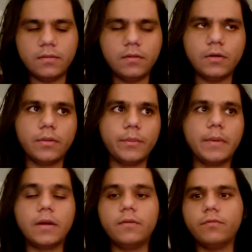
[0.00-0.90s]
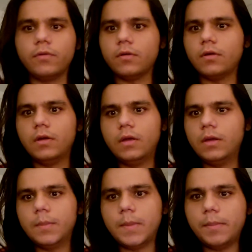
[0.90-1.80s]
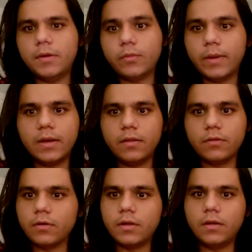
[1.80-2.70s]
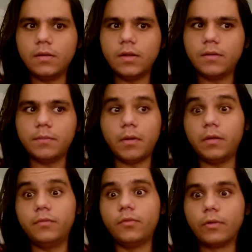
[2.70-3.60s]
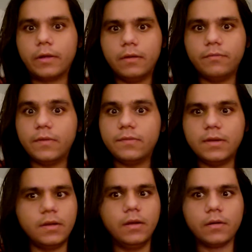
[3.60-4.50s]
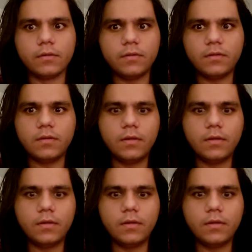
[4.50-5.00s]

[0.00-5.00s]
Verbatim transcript: You know they're married for maybe 20, 30, probably 40, 50 years.